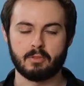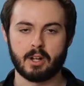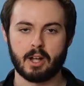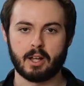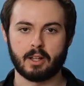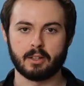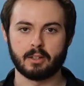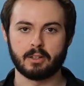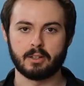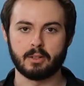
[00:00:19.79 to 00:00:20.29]

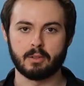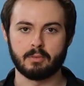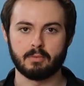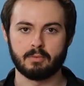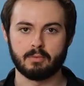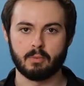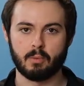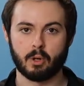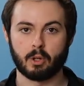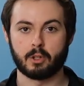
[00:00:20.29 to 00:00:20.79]
reality
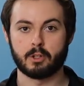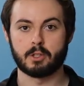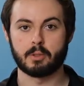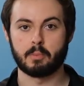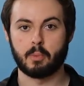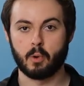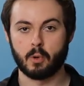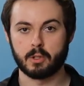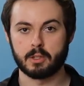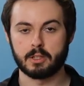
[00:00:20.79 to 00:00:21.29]
worker
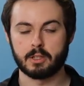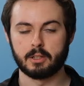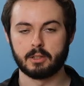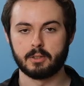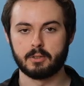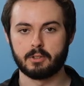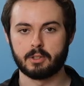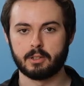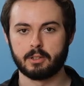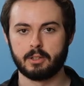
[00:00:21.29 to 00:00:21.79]
support
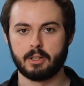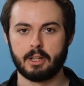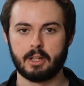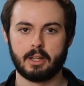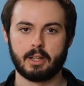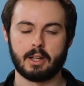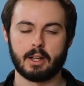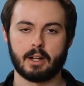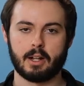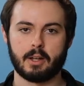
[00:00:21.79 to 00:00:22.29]
solution.
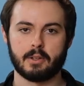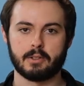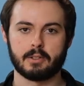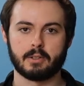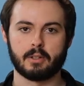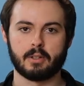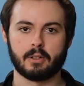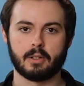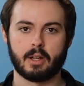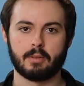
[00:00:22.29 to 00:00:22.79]
It allows you
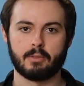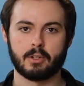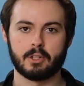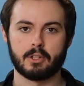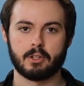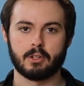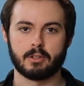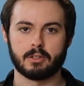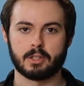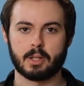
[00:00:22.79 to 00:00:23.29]
to leverage
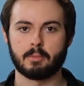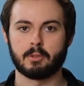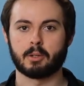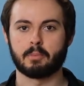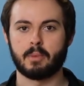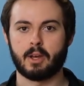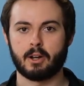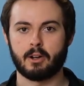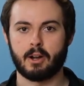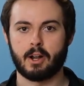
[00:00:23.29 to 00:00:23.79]
your subject
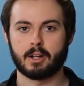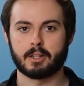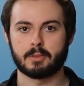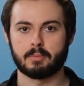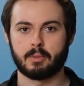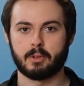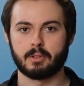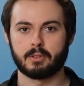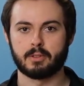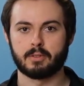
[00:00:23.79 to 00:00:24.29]
matter
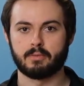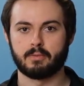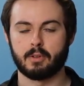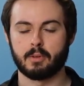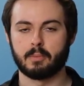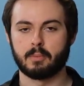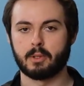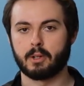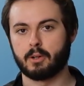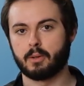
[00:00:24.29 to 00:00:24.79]
experts
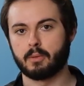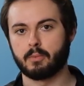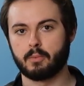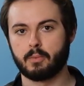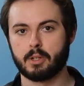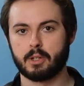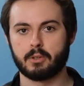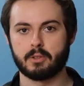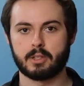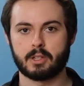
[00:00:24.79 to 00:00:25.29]
from their
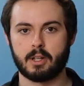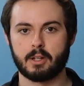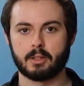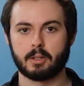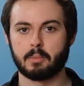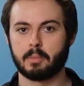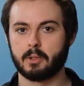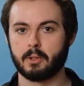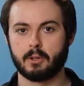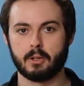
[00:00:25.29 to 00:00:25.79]
Windows 10
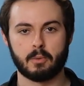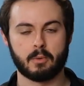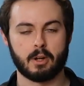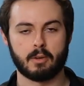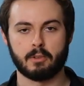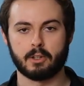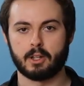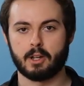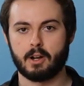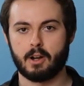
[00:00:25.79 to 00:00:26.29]
computer
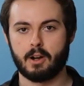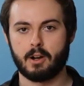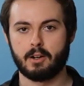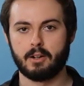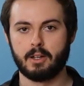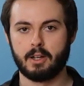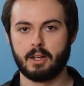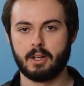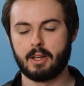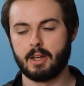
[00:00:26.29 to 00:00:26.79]
wherever they are
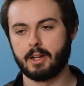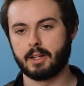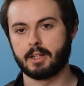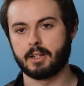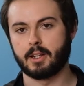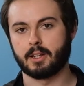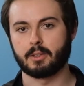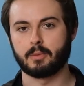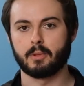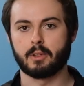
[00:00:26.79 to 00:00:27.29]
and
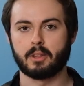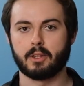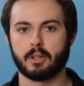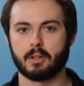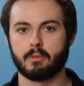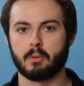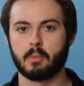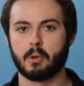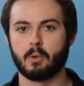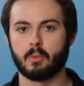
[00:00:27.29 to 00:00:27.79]
connect with a
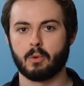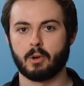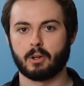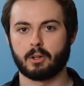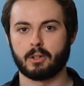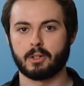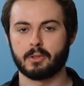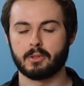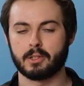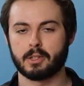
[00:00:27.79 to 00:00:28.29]
remote
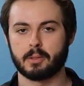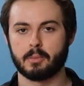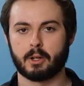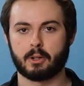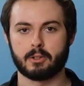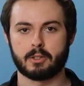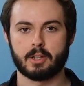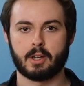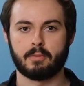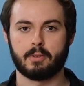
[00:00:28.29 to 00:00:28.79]
worker using the
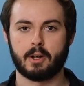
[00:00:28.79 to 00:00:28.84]
Microsoft